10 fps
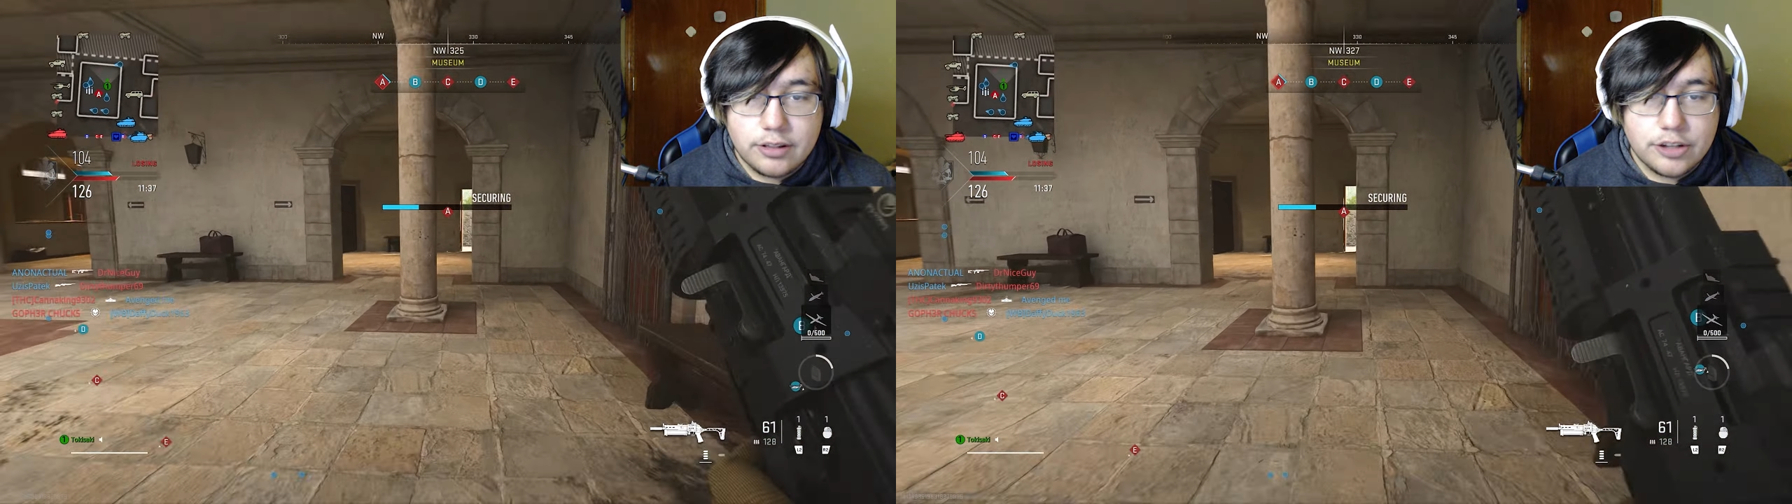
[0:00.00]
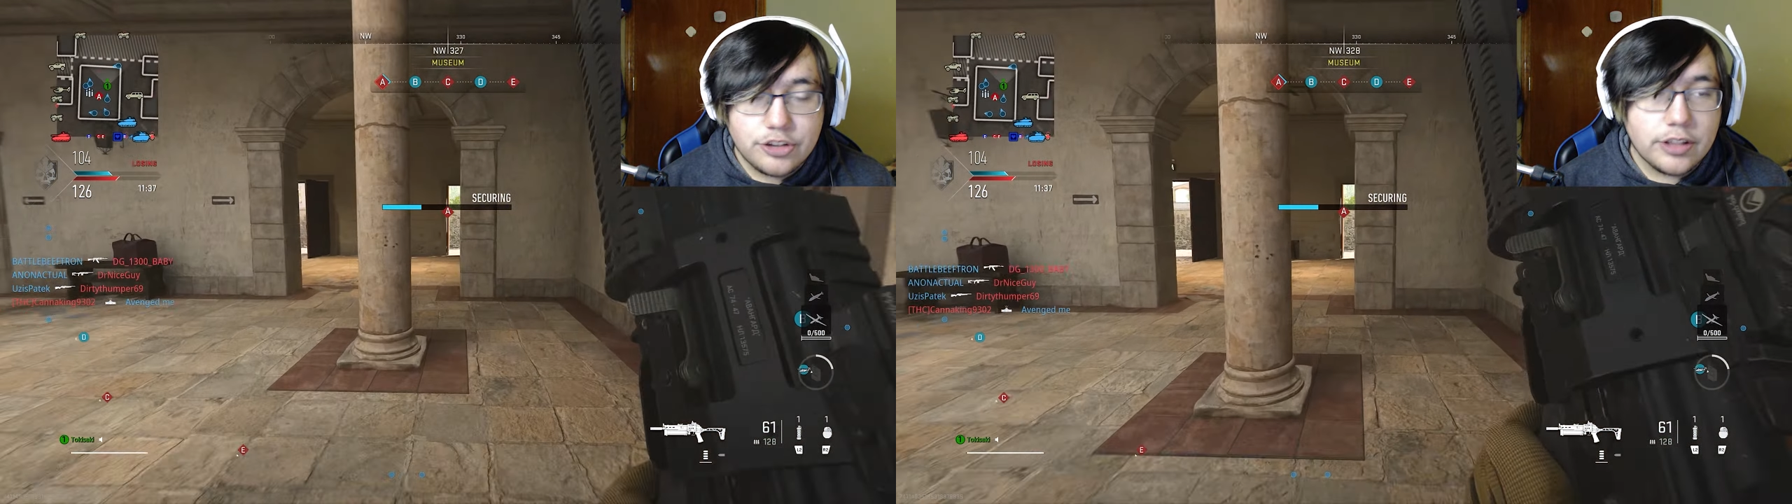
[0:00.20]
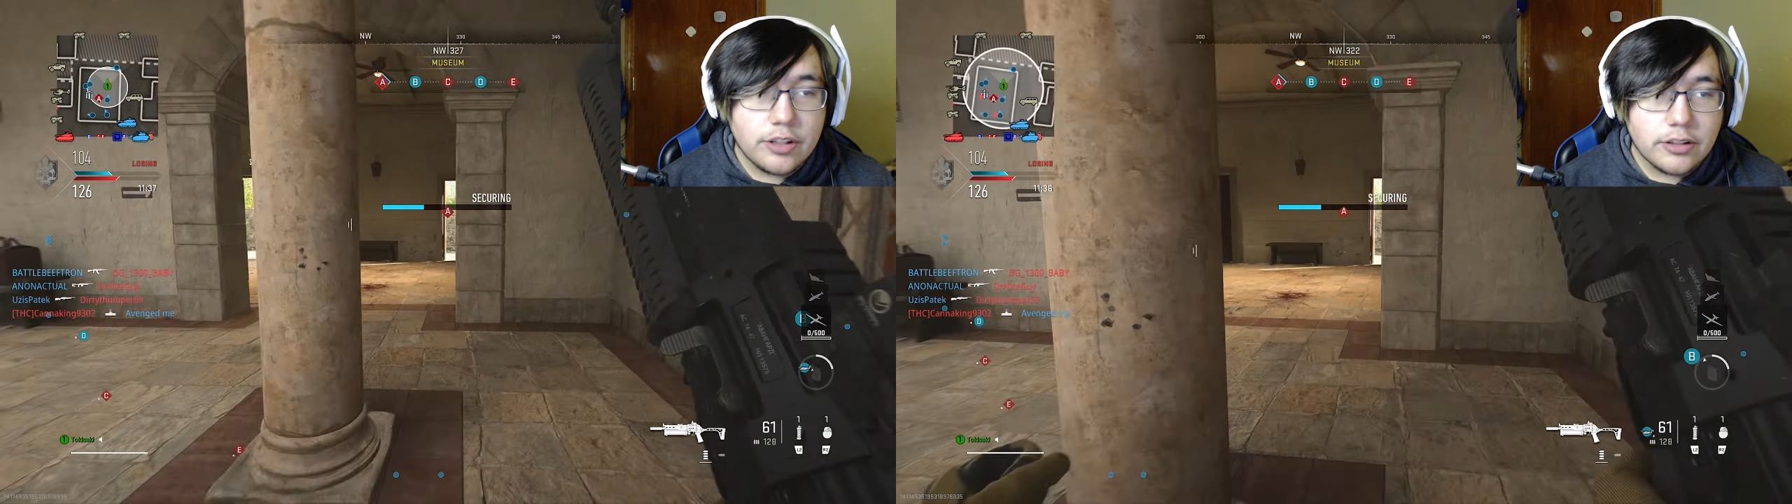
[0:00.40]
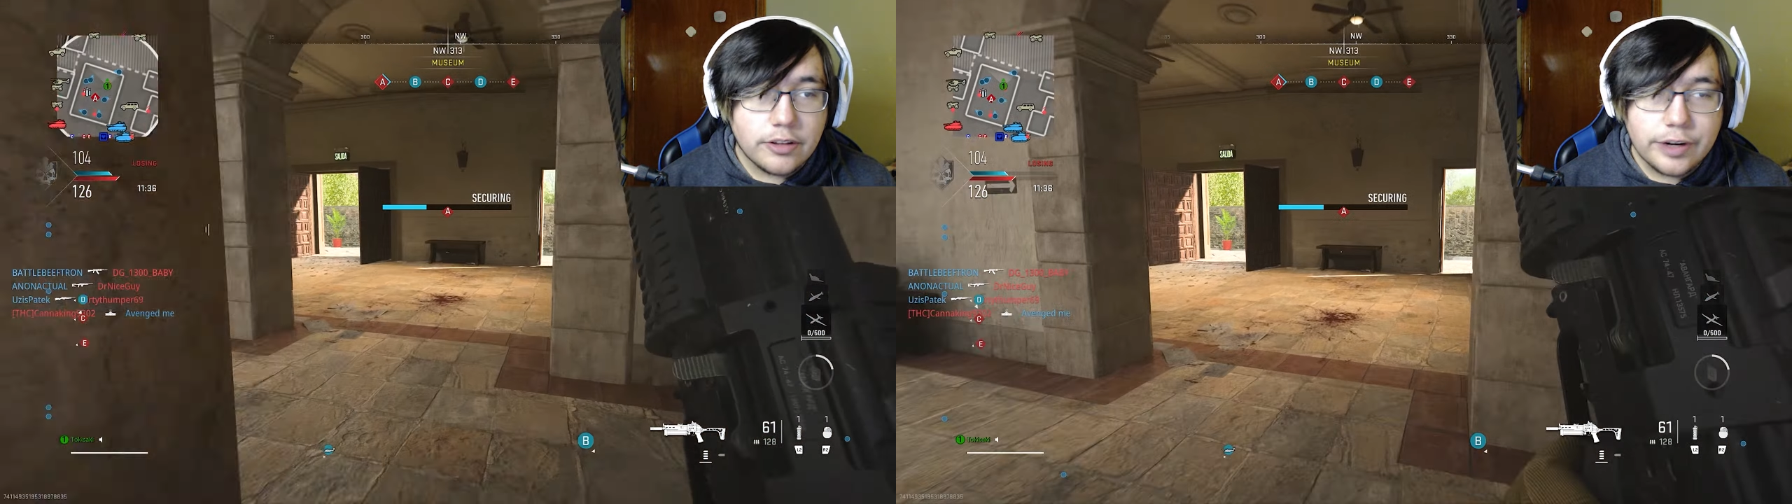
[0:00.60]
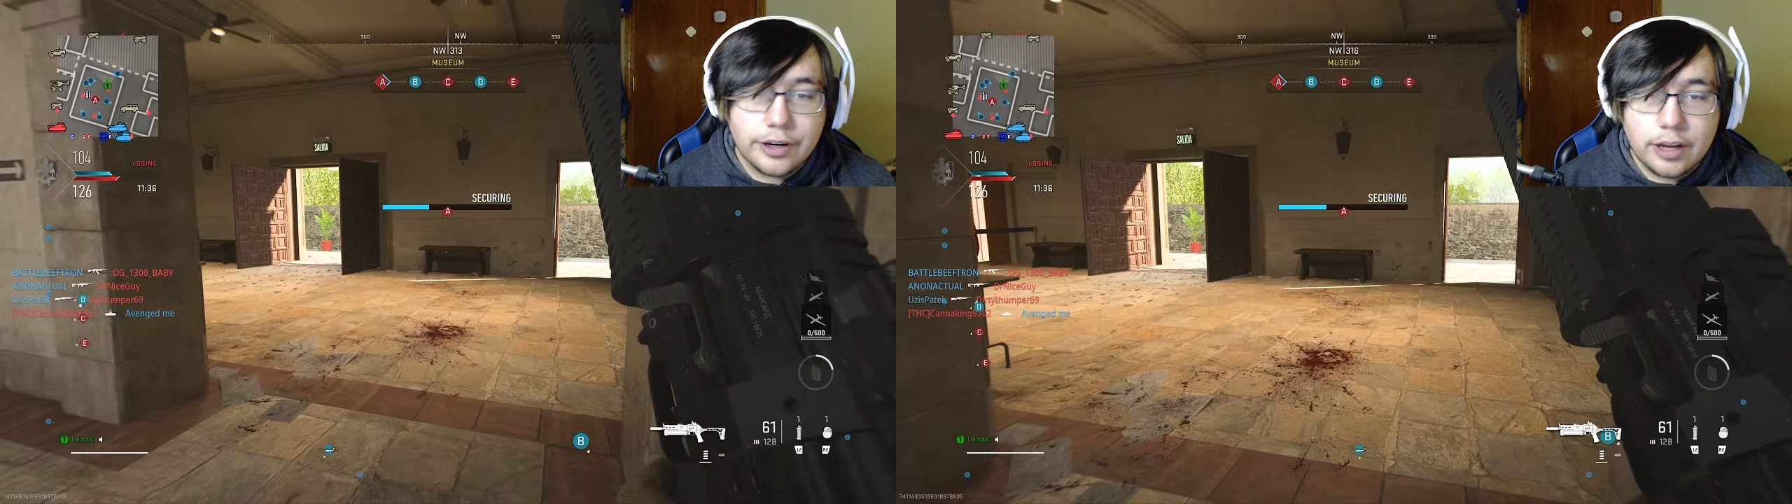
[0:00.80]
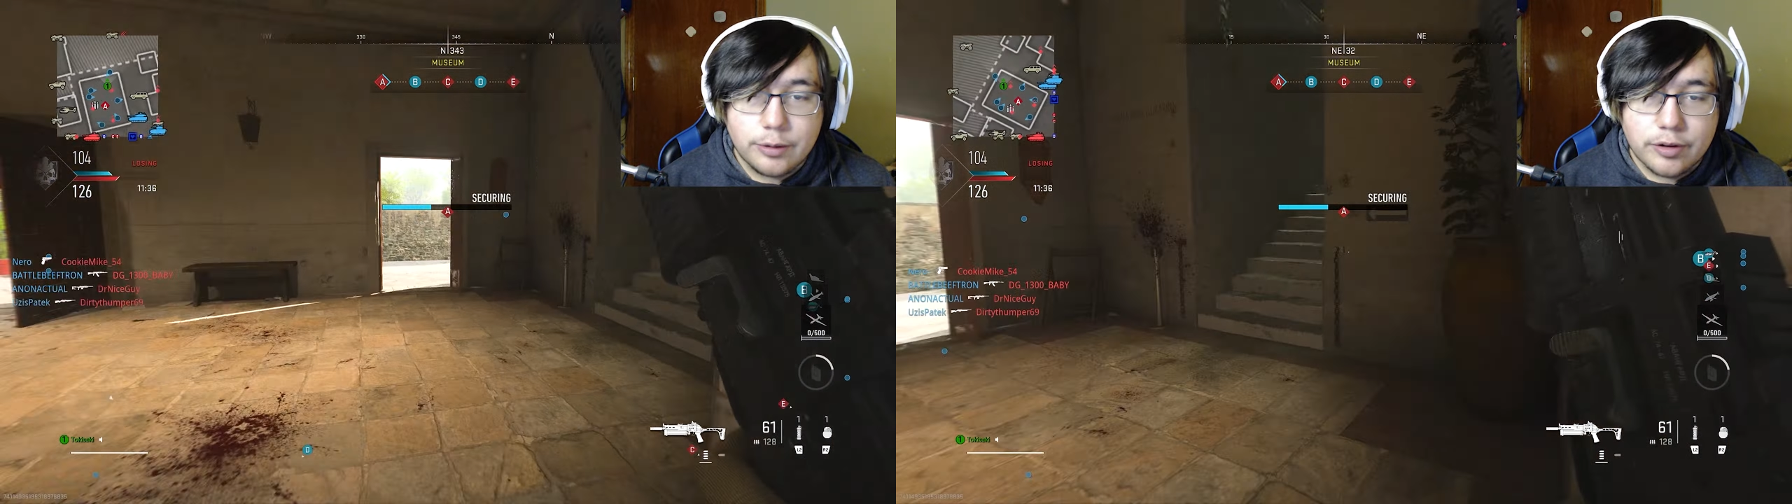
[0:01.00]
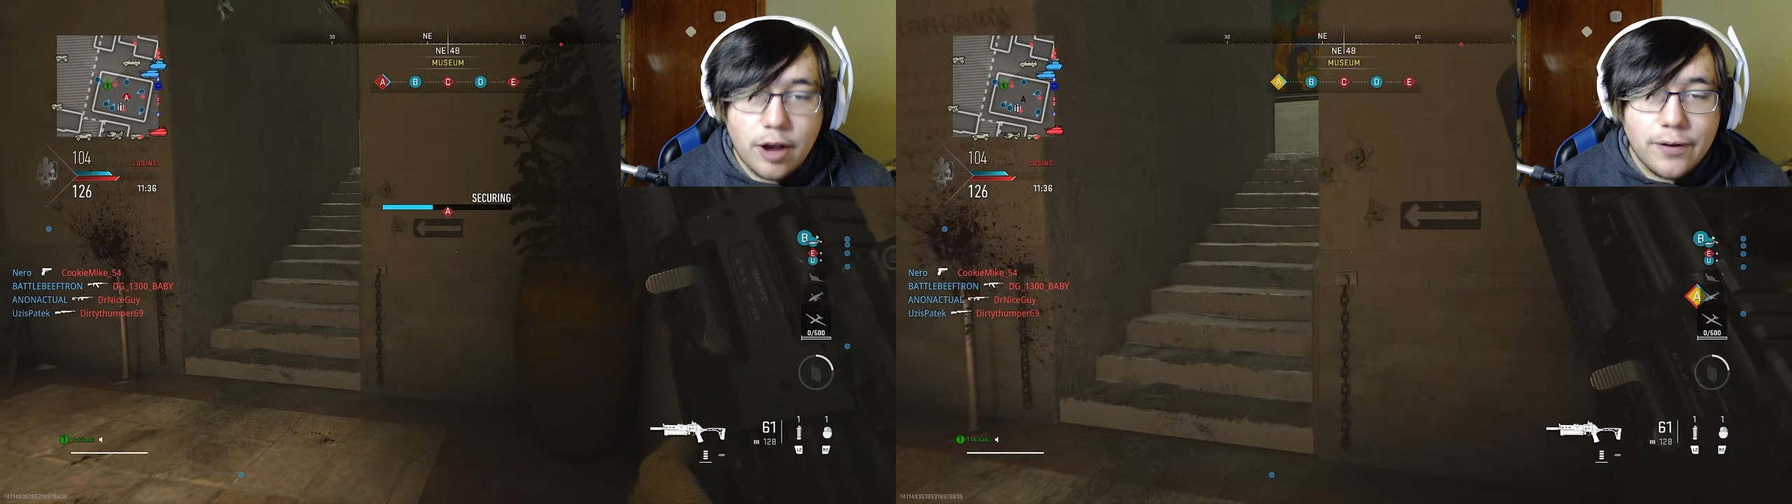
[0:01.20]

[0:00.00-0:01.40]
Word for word: legit thought the staircase was